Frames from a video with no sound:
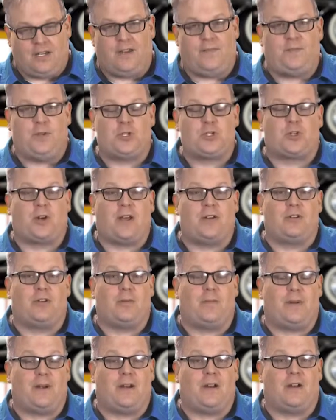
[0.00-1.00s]
If you try to
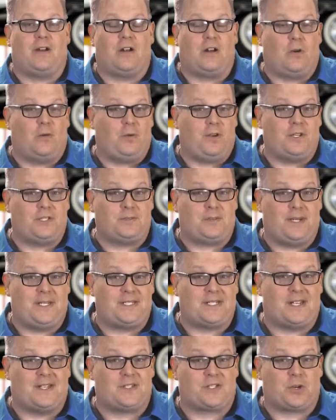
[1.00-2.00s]
repair a wheel
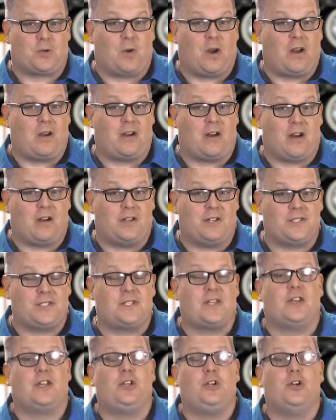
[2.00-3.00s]
speed sensor wiring
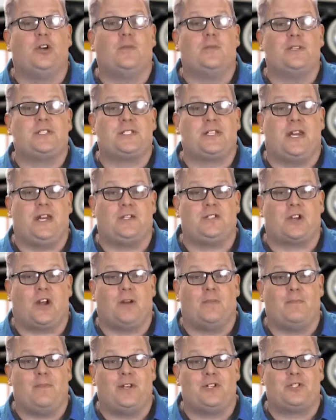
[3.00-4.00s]
harness, your mistakes
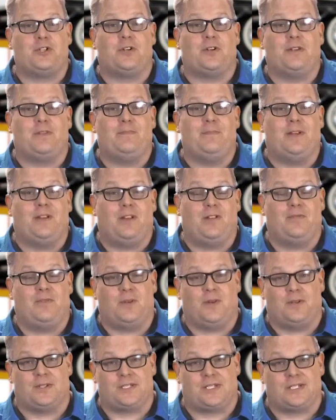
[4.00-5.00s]
are measured in
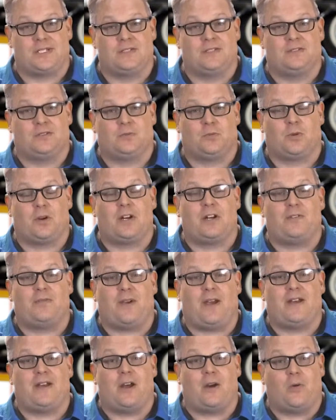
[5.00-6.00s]
millivolts. We're going to
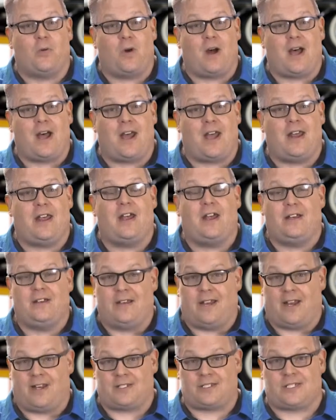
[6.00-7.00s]
find out why
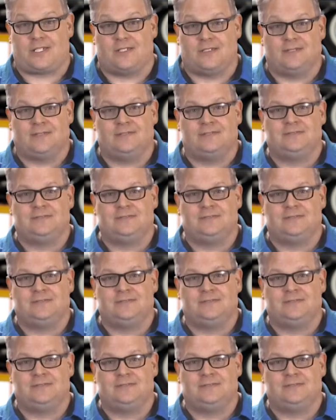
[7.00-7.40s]
next.